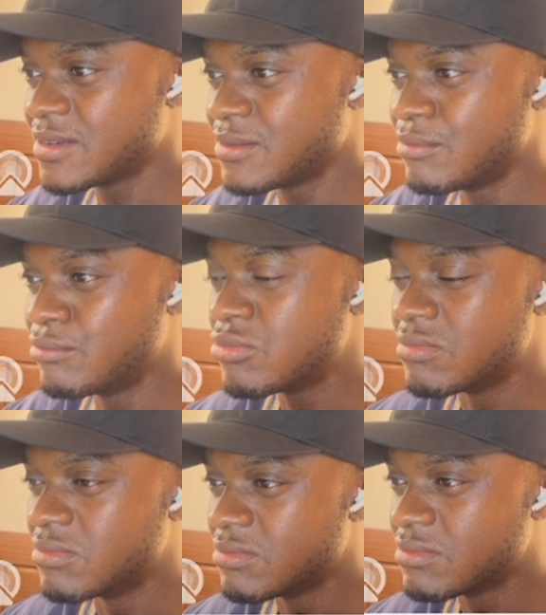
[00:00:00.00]
boom,
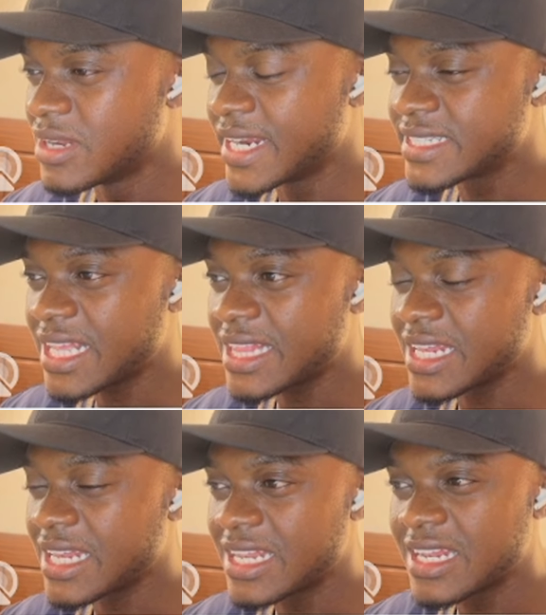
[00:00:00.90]
there is nothing.
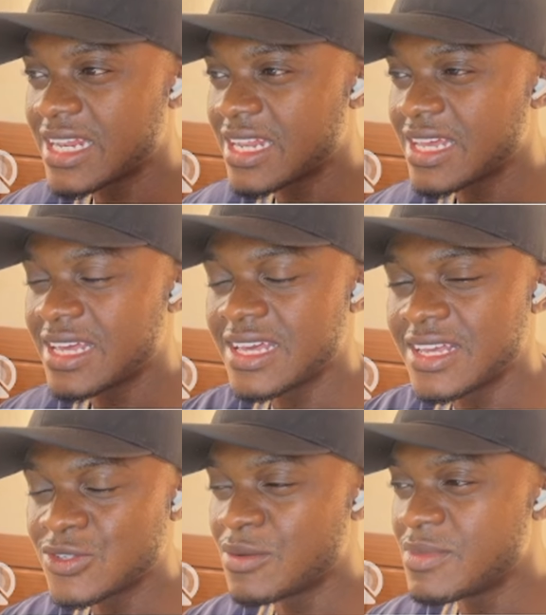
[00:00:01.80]

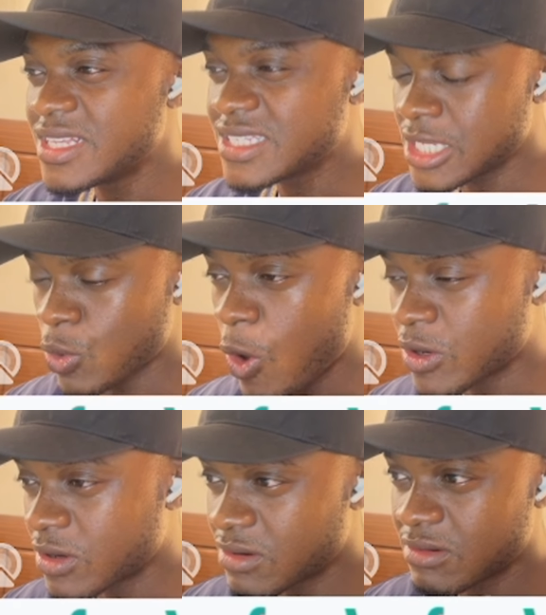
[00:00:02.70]
So it means it's gone,
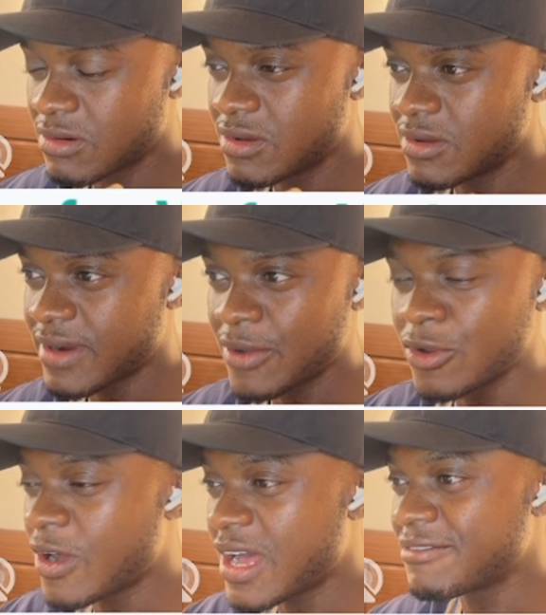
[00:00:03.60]
right? We
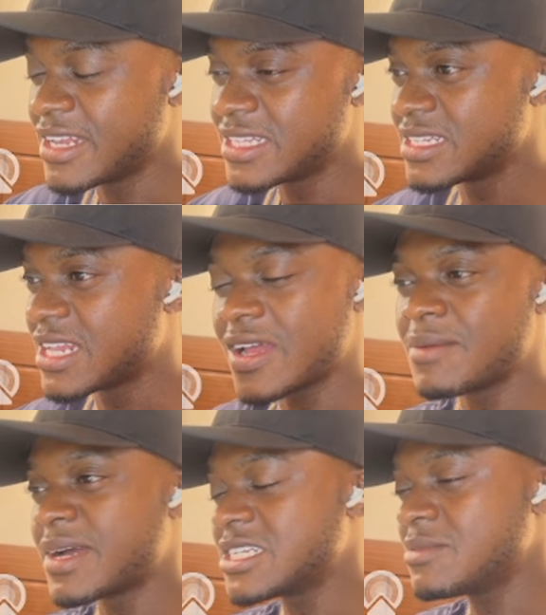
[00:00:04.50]
don't have anything now. The
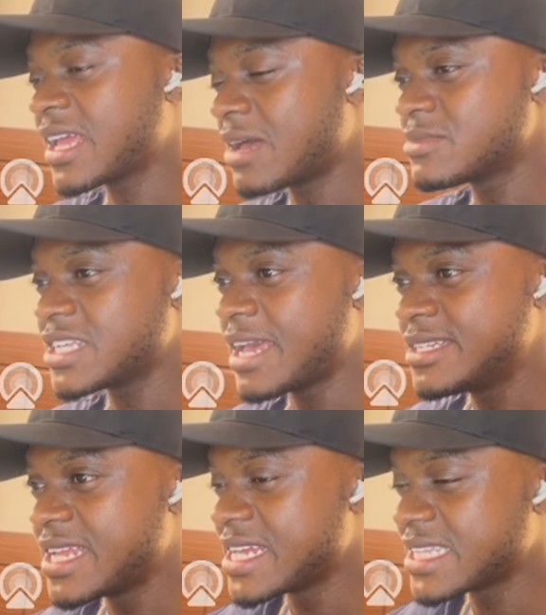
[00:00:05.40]
machine becomes empty.
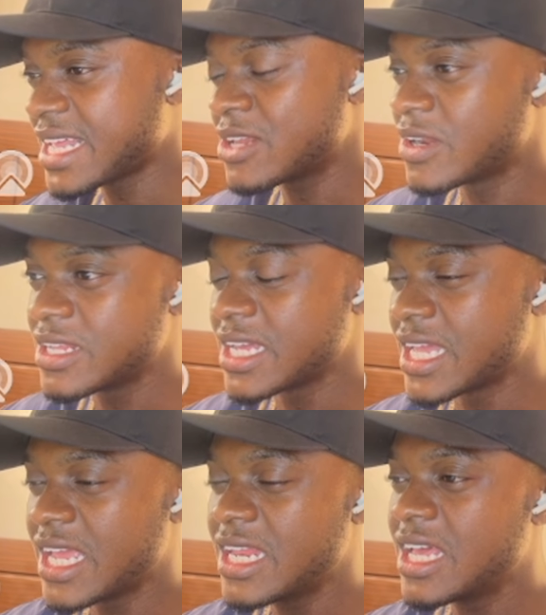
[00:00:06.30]
There's nothing on it
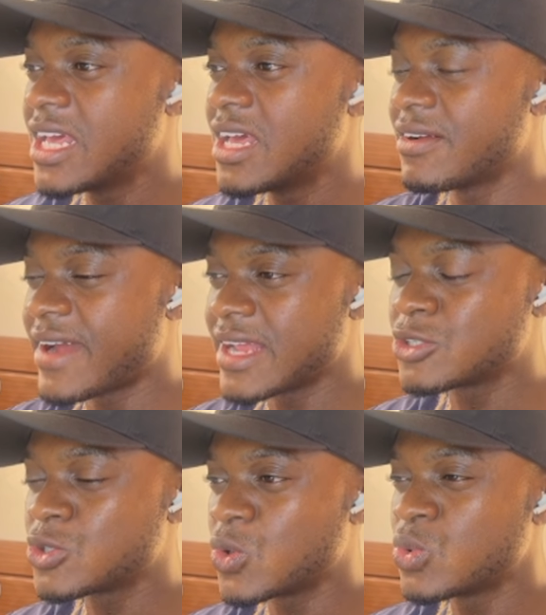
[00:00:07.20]
again, right?
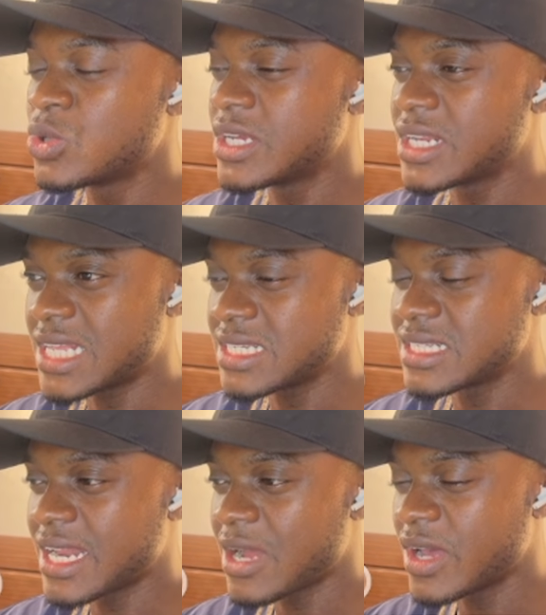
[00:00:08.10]
So that is that.
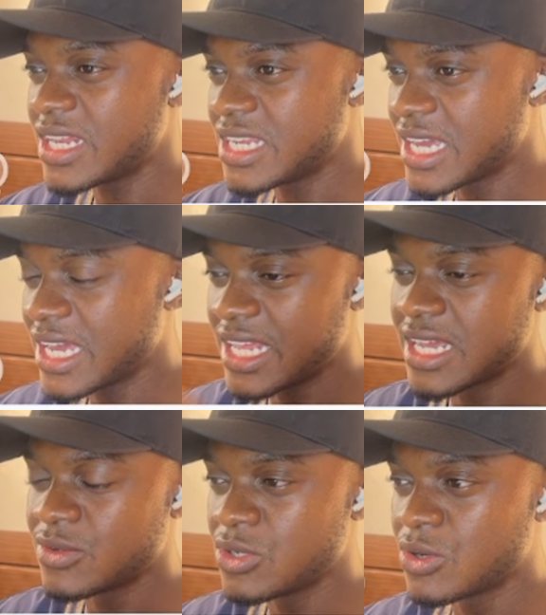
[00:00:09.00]
I will end here, and then
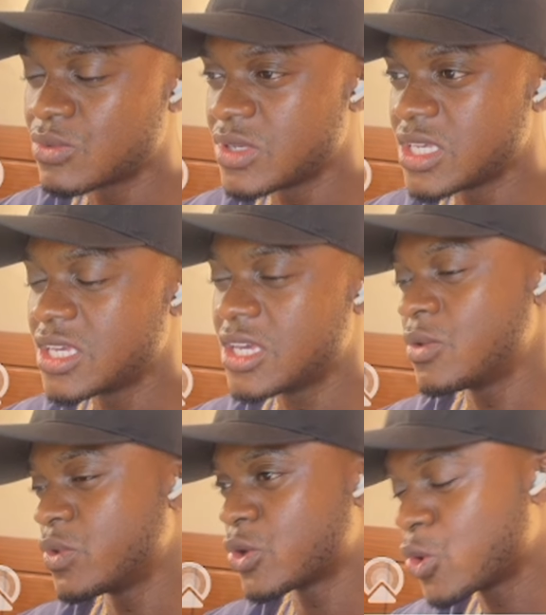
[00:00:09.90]
we
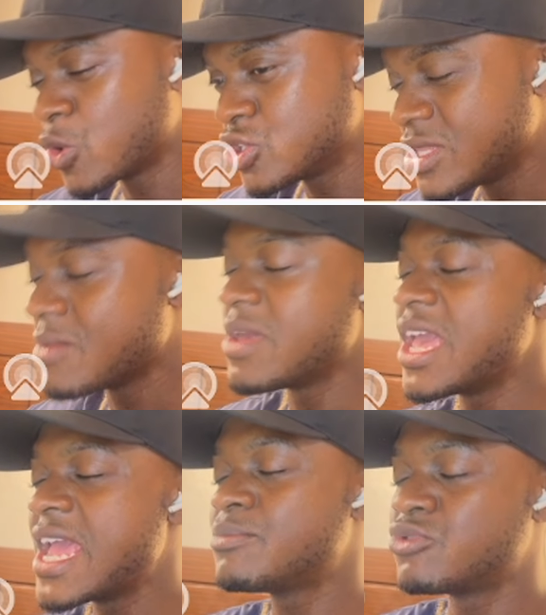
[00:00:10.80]
go to the
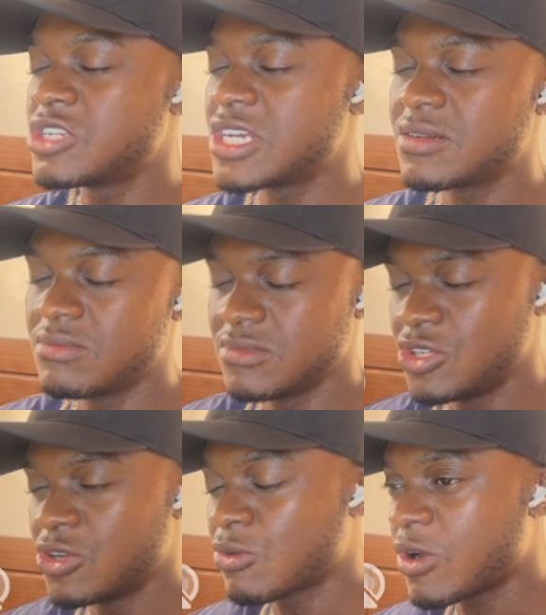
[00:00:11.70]
main project,
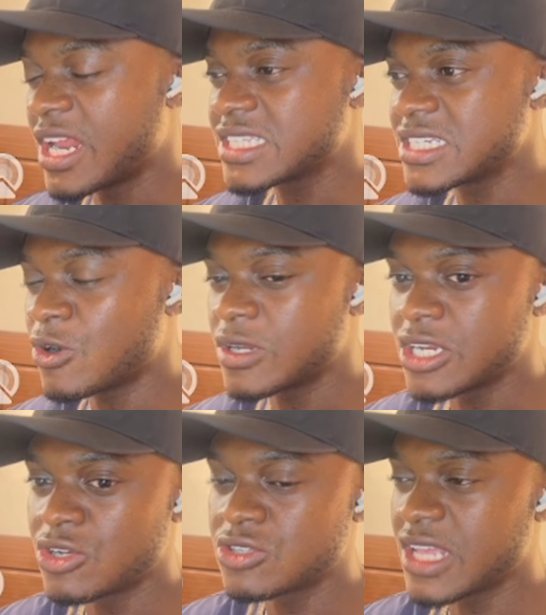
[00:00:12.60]
connecting all the
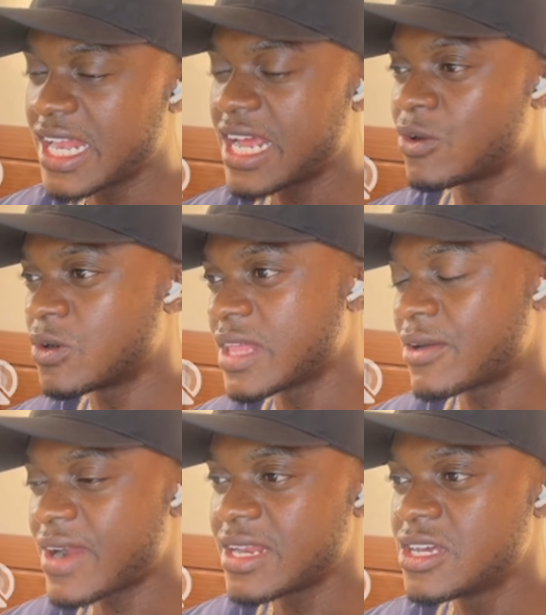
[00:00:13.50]
dots together and all that,
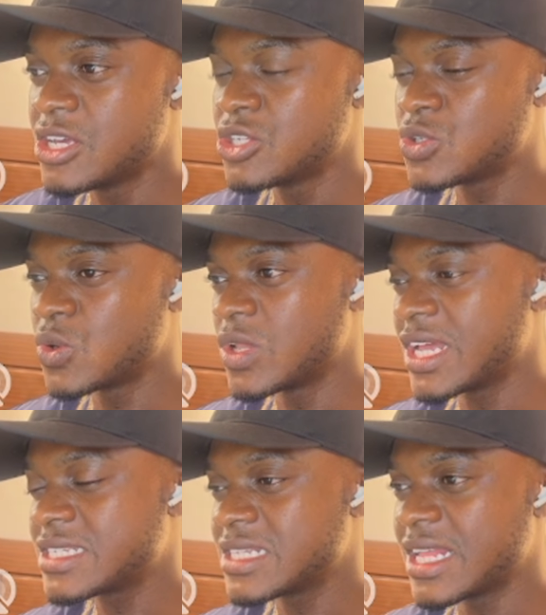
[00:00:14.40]
right? So
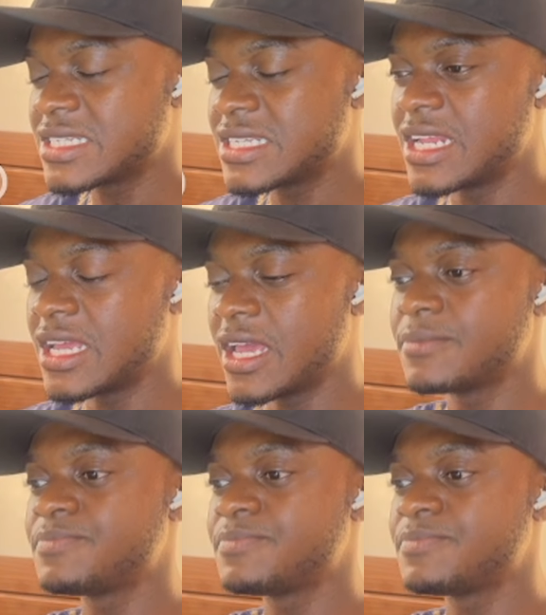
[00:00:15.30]
let's end it here.